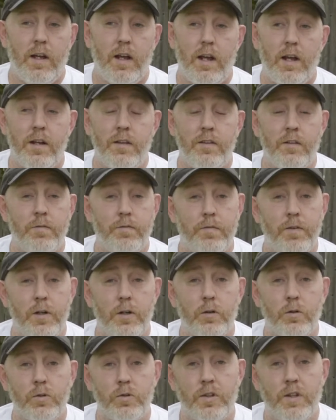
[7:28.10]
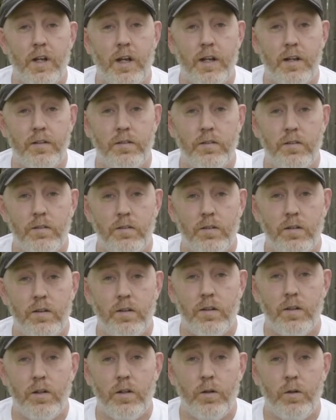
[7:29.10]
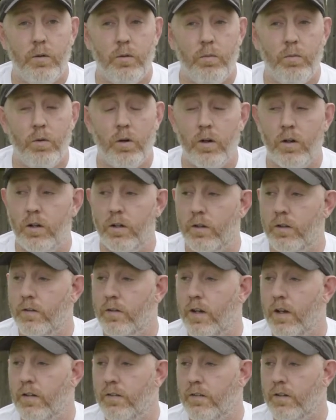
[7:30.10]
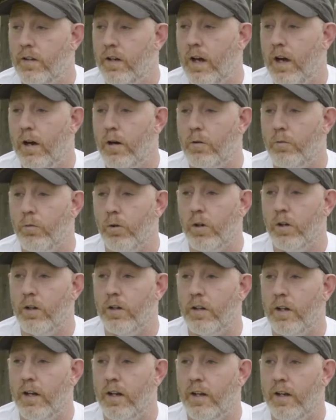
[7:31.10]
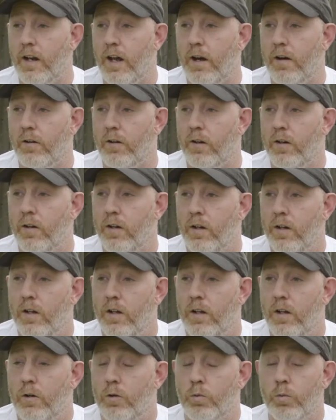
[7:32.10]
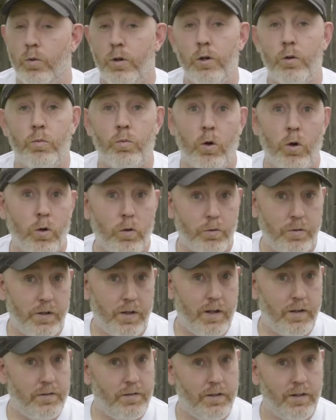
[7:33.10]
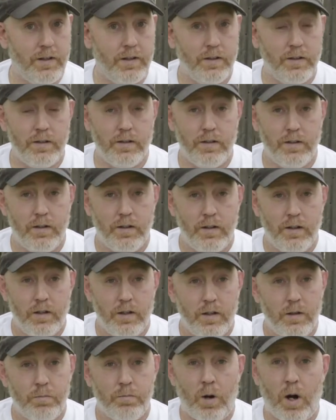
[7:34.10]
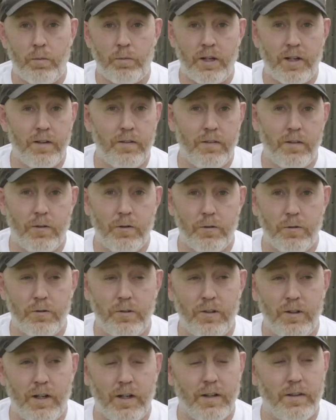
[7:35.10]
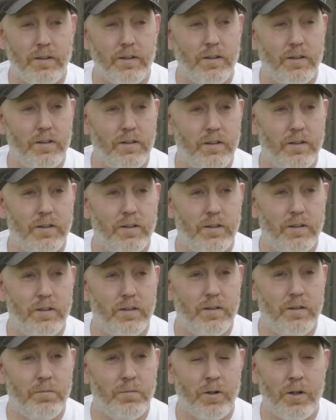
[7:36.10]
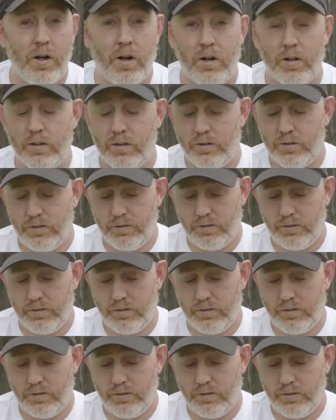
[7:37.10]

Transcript: in the field tests. We're going to test it out. We're going to take it out, real world testing it. Probably get the girls together, my daughter,